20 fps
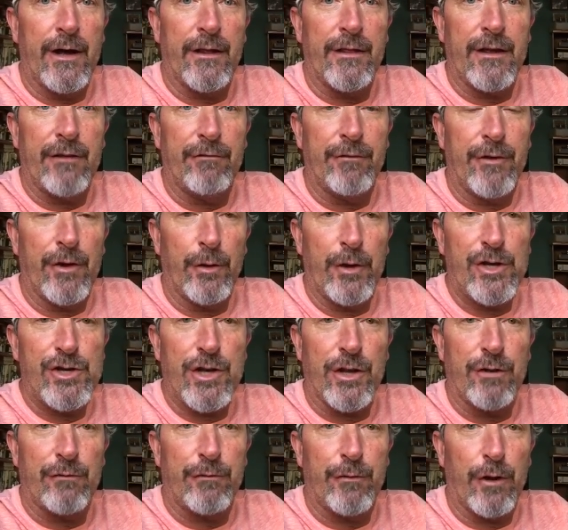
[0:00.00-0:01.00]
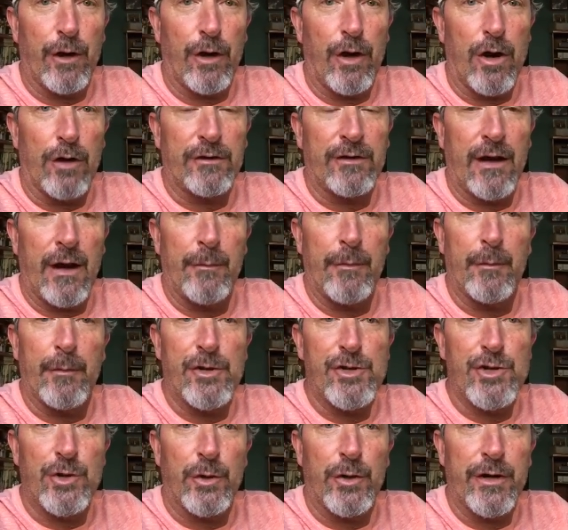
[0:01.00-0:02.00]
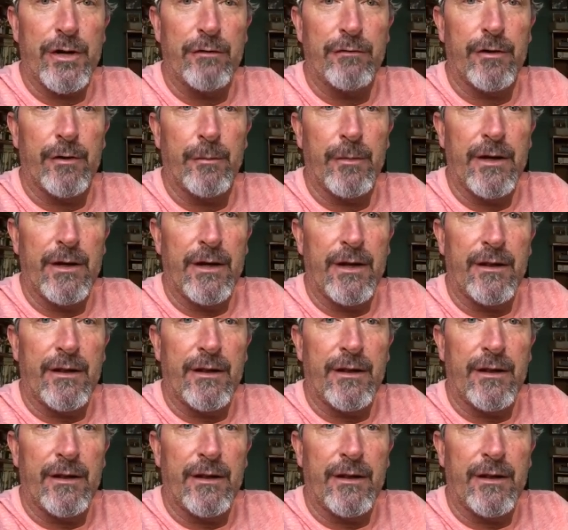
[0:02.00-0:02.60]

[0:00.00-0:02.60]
They've known each other for a long time, the majority of them.